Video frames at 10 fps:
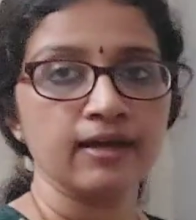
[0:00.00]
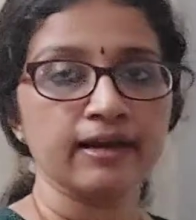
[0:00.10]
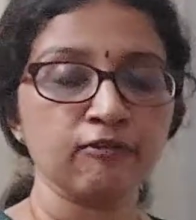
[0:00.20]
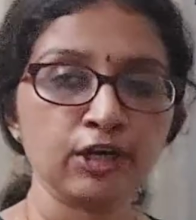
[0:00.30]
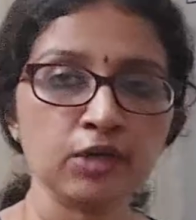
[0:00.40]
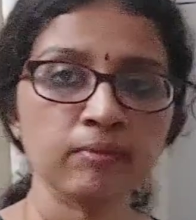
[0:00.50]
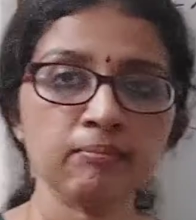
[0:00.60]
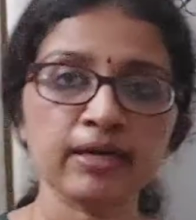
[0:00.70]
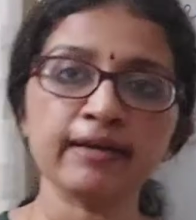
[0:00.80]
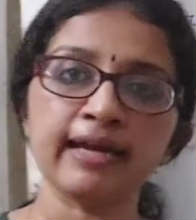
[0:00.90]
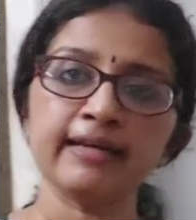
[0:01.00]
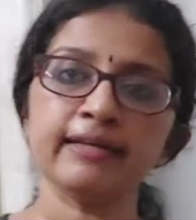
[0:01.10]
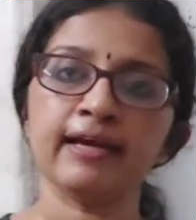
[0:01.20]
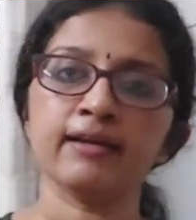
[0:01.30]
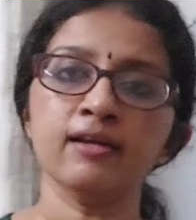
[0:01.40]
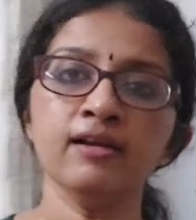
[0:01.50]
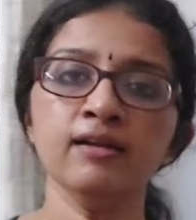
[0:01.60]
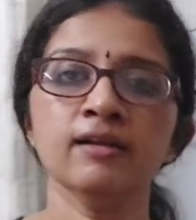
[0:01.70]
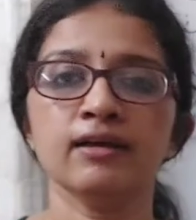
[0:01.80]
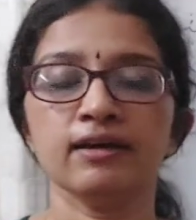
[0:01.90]
What do you mean by right angle?
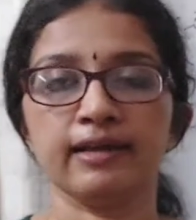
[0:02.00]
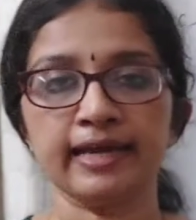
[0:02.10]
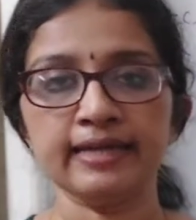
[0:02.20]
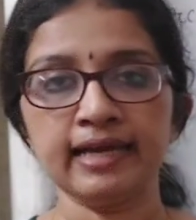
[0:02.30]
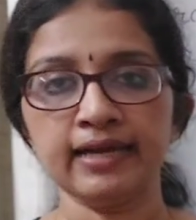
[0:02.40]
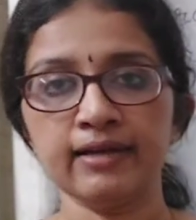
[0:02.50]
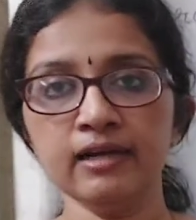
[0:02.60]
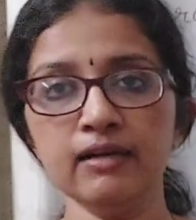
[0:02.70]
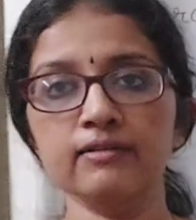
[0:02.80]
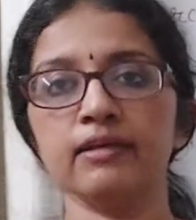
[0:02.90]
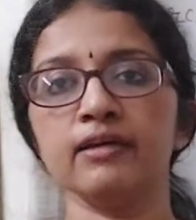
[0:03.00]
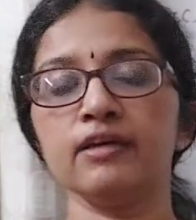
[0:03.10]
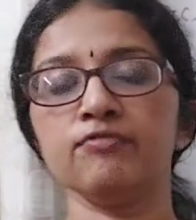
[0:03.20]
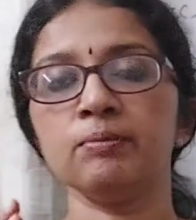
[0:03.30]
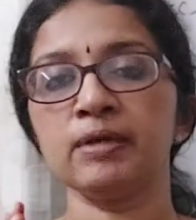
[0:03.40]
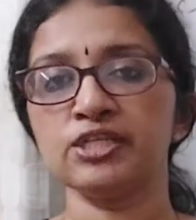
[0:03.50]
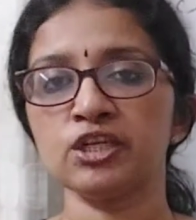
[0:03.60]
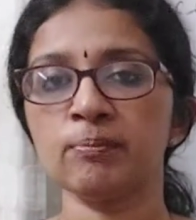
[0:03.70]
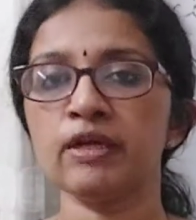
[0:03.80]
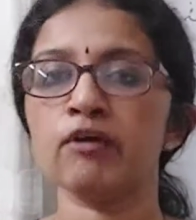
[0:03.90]
Right angle, if the
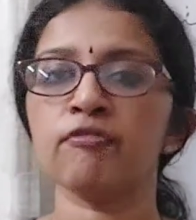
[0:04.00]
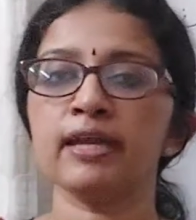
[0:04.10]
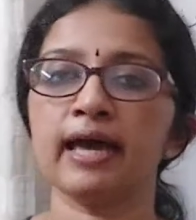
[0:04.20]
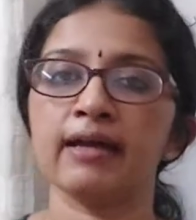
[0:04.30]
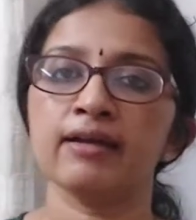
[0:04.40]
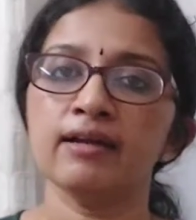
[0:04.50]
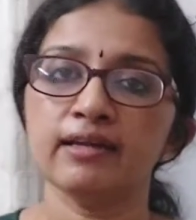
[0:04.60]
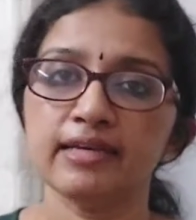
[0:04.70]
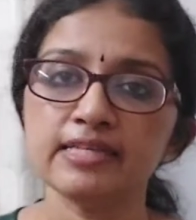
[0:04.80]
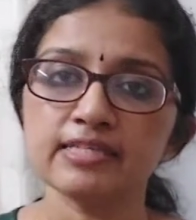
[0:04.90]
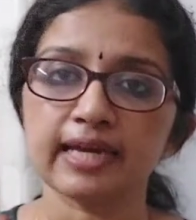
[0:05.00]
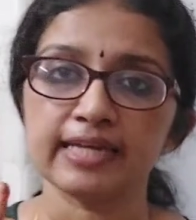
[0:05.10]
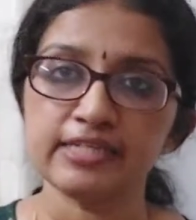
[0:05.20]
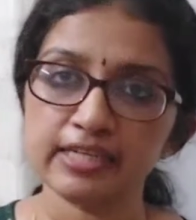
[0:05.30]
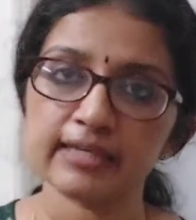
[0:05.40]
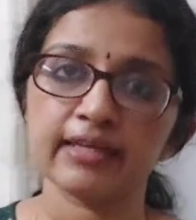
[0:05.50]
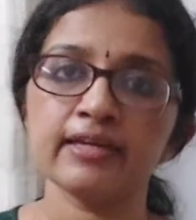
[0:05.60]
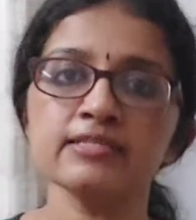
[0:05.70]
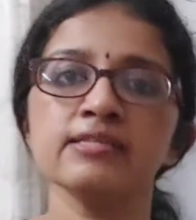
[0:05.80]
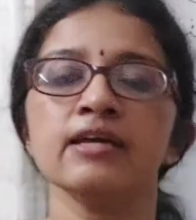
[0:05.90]
measurement of an angle is 90
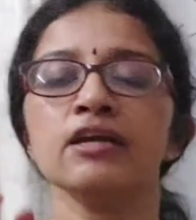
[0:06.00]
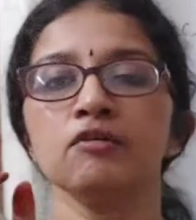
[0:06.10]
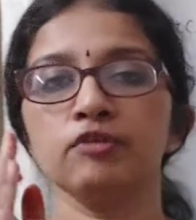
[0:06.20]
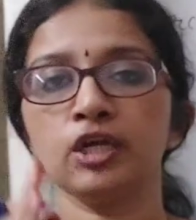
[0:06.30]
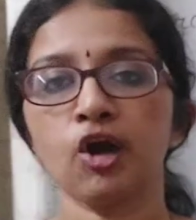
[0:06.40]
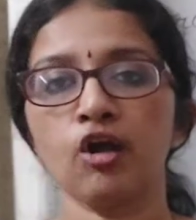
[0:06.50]
degrees, we